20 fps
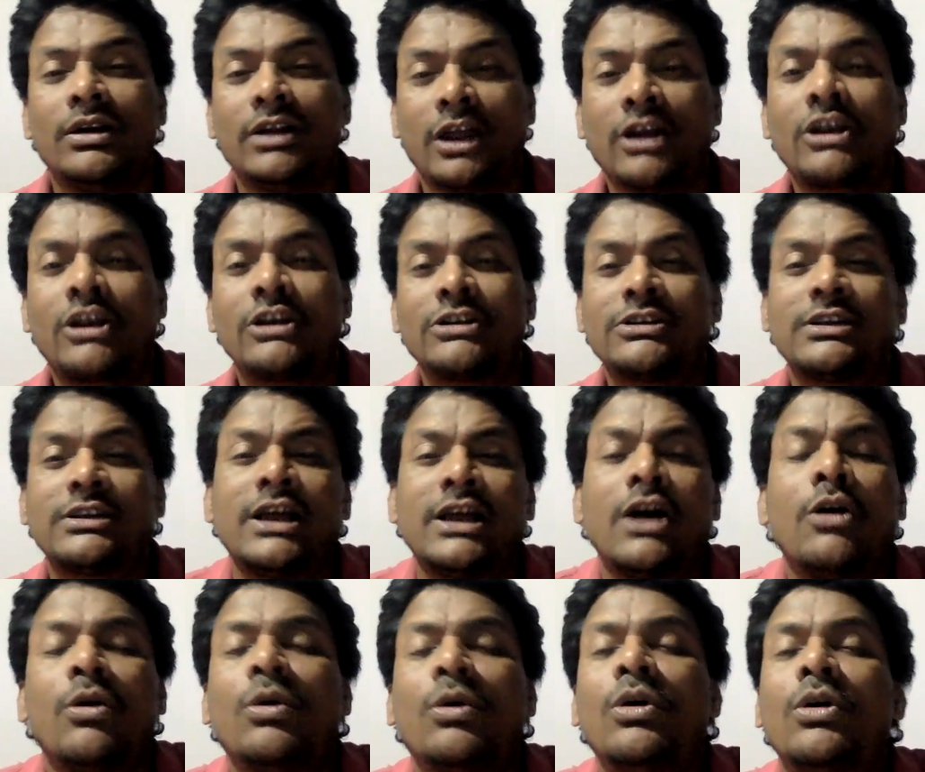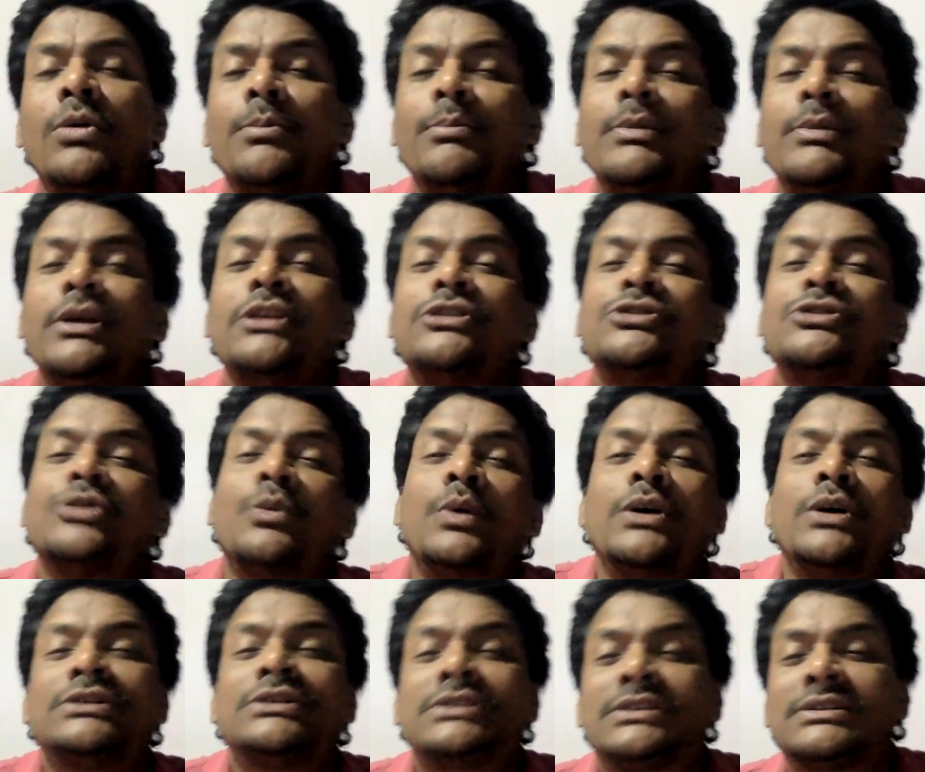Dr. Sadao means
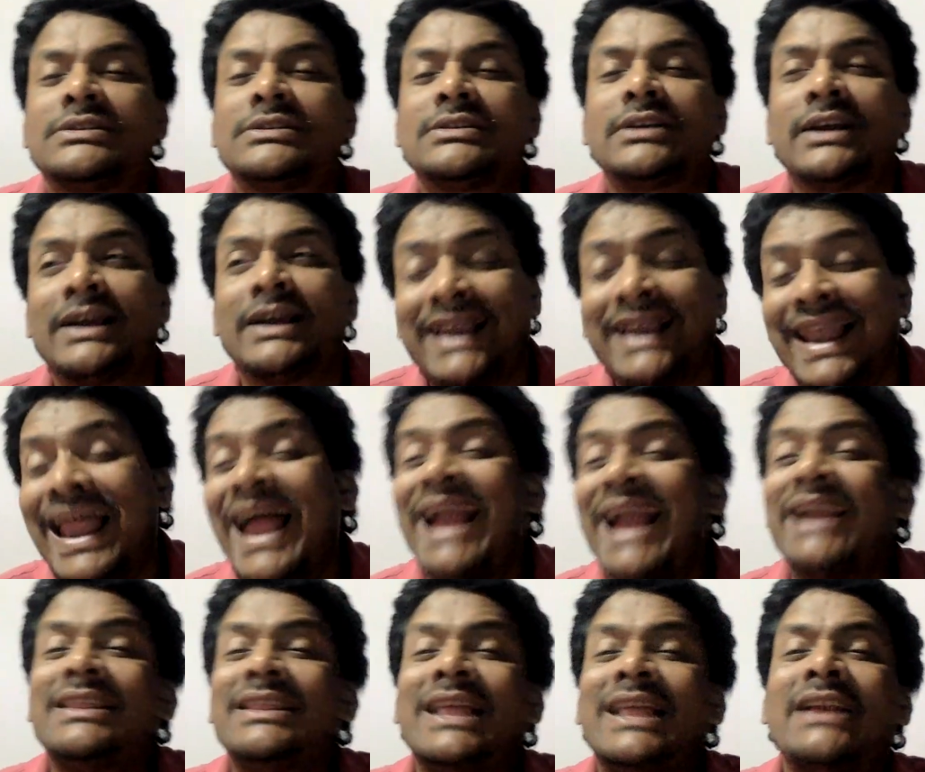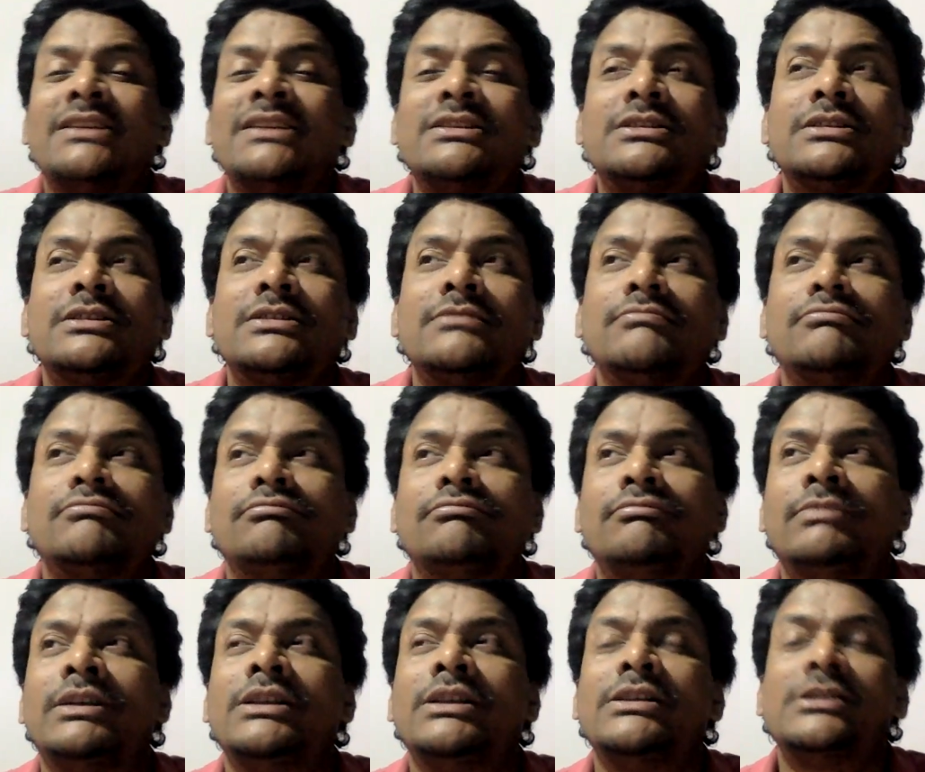was glad that
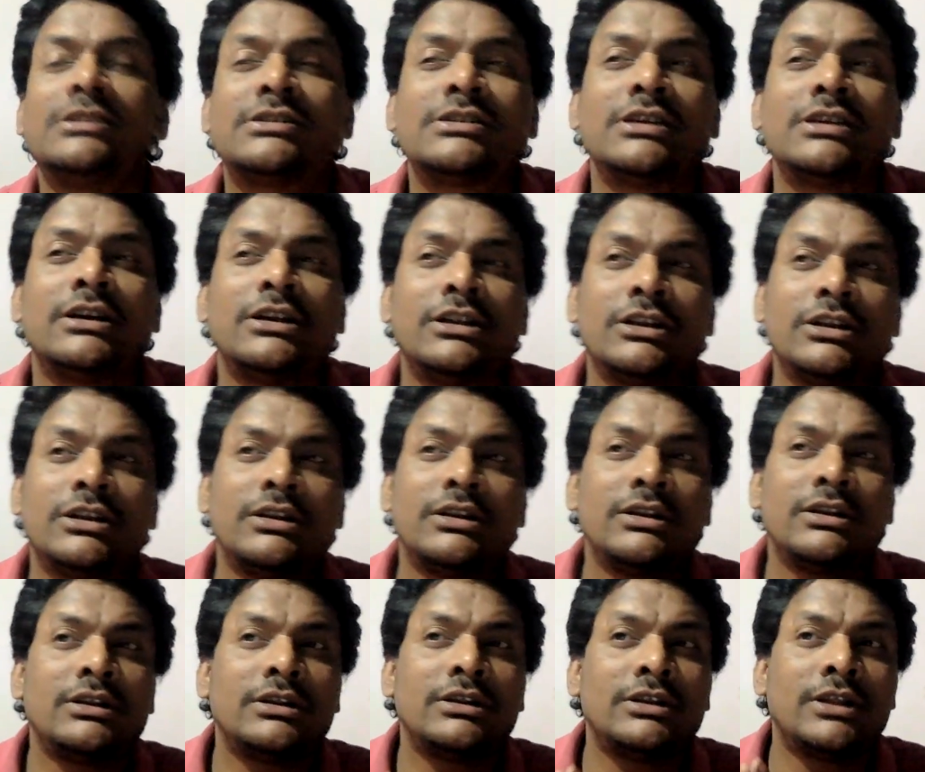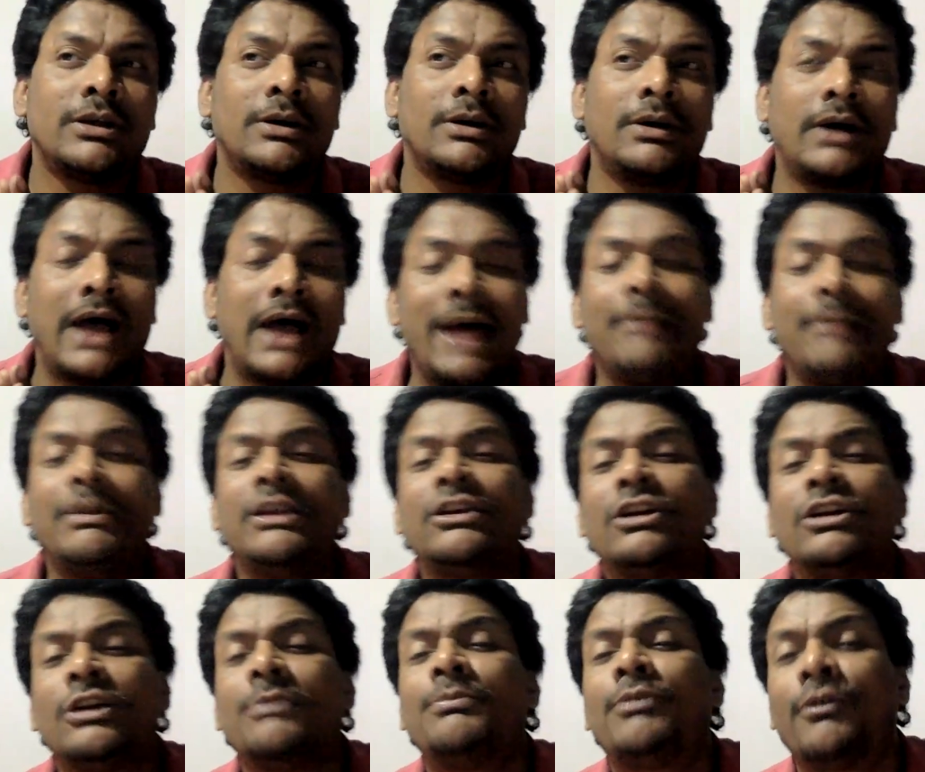means the
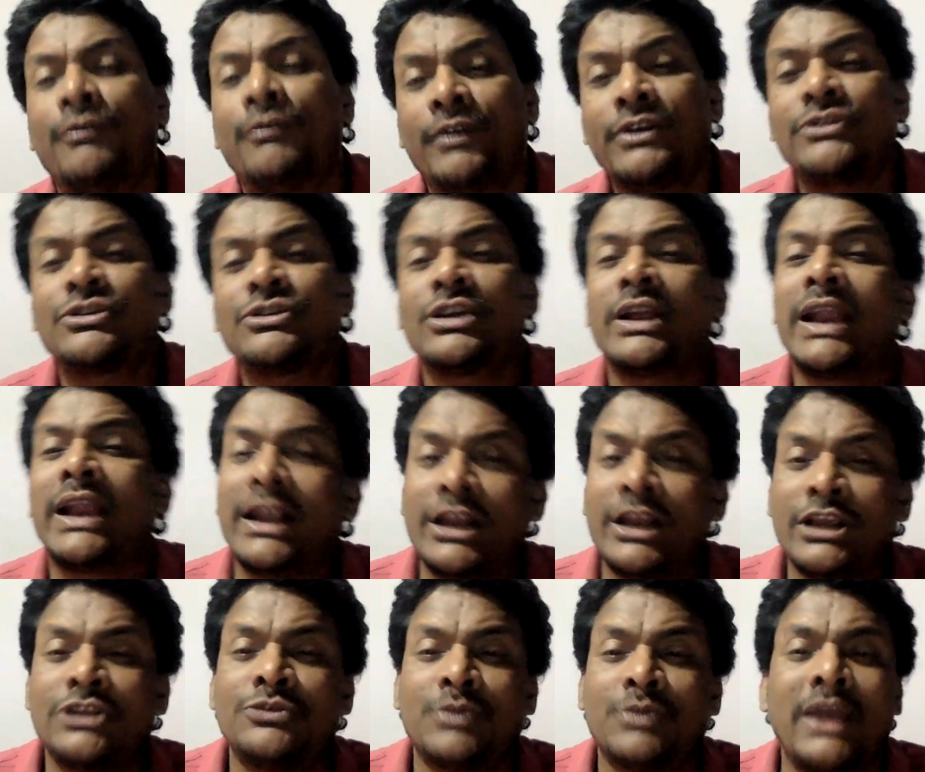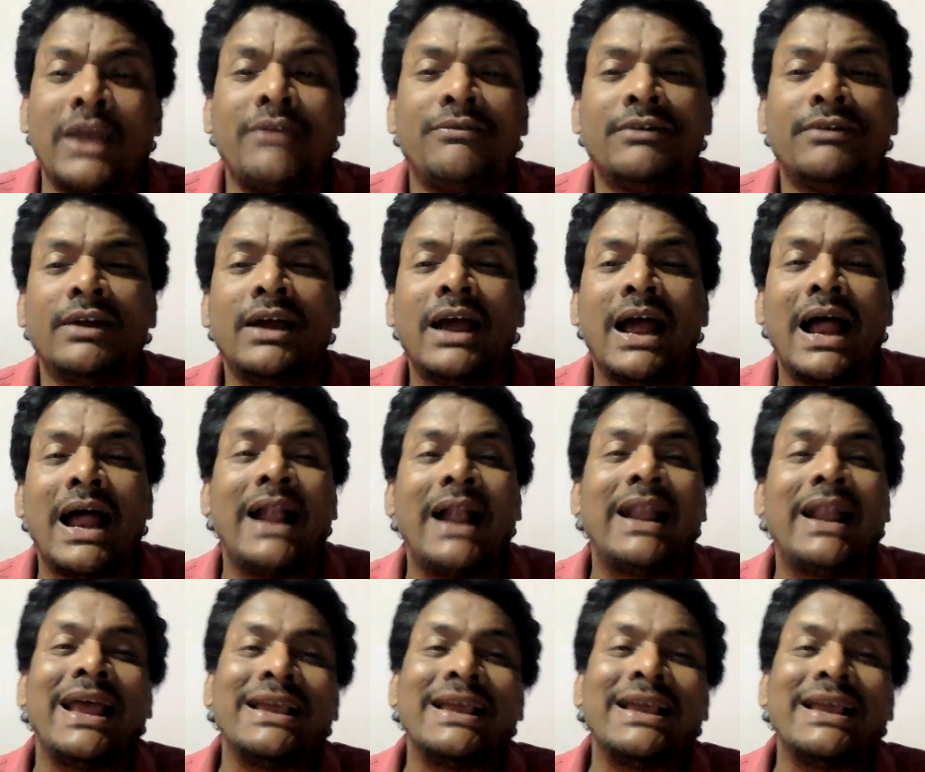American professor and his wife had